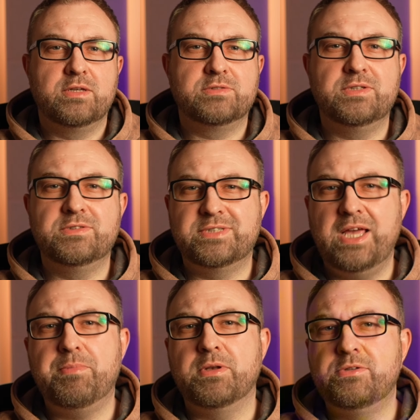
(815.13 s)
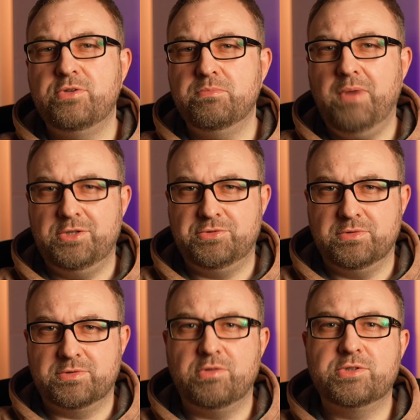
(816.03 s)
Since tape and tube
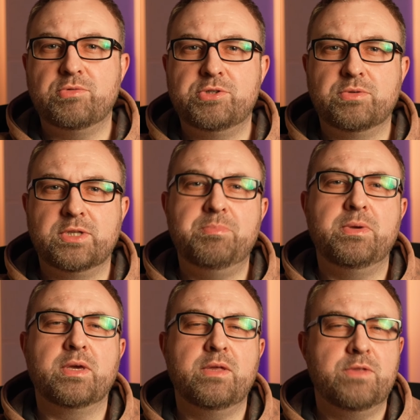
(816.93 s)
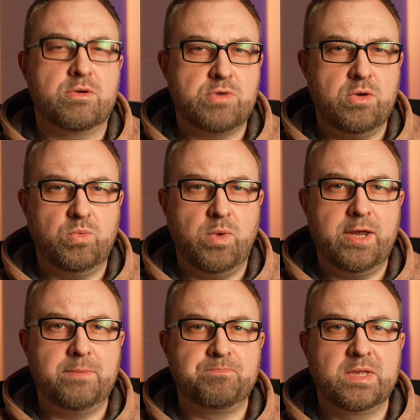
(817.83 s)
modules also do clipping in their own
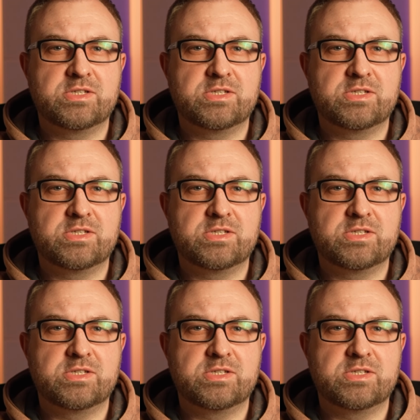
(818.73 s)
way,